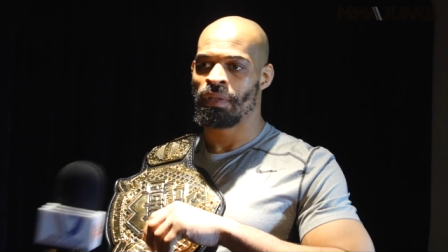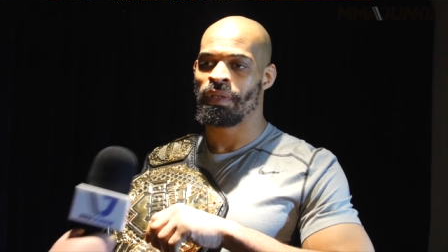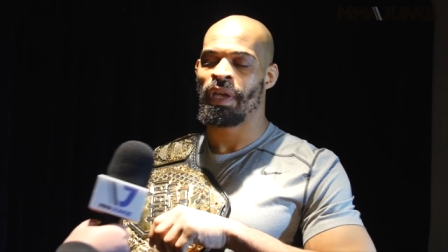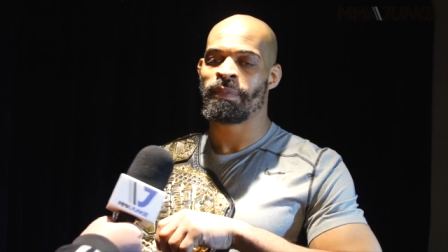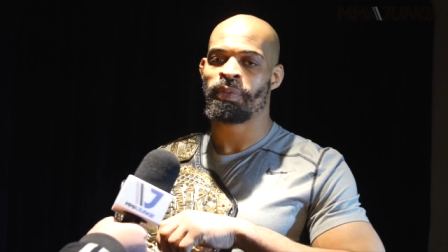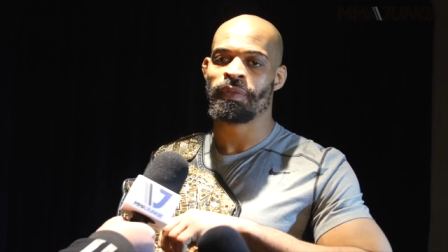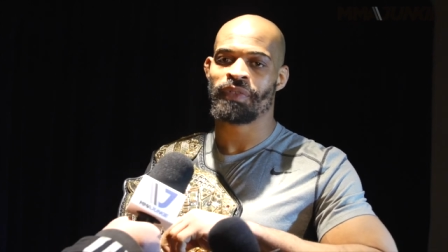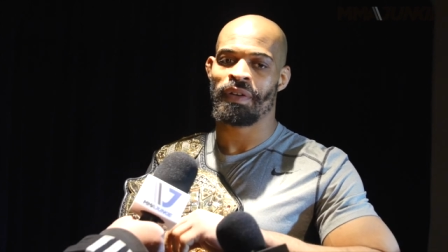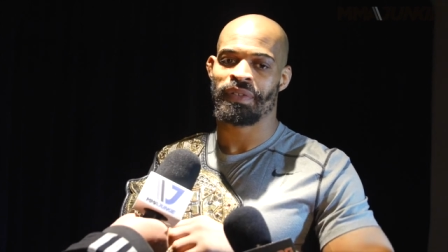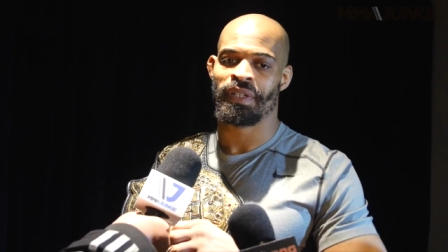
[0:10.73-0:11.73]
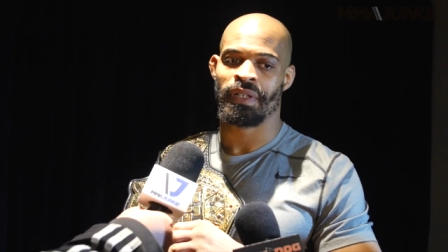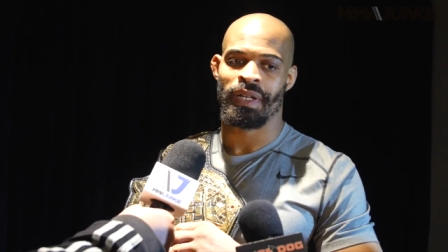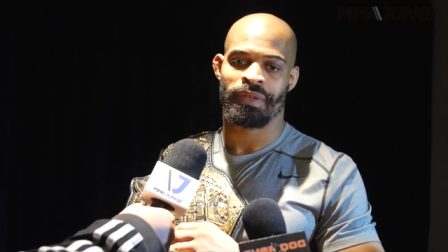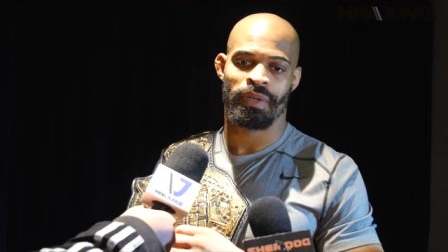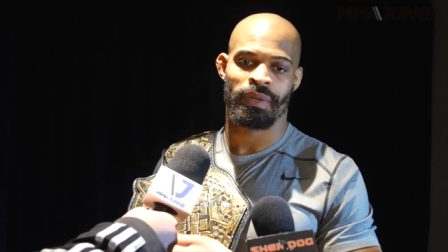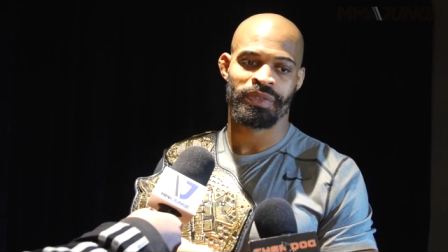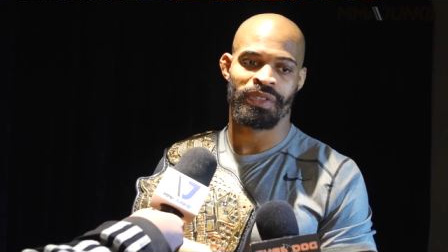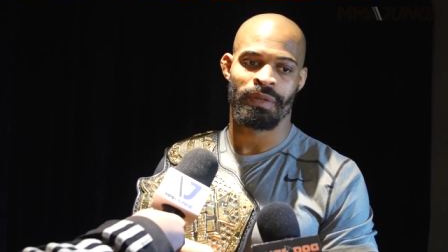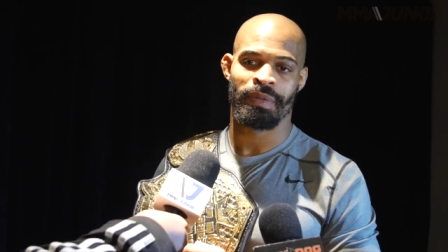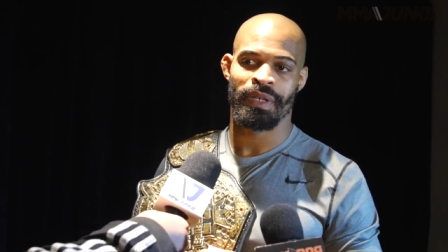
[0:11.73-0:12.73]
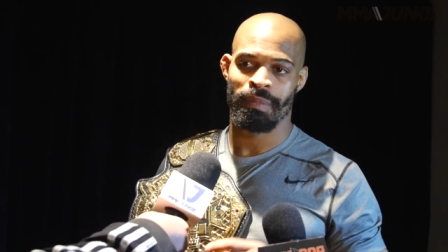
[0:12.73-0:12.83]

Yeah, he proved tougher than I thought he was going to be.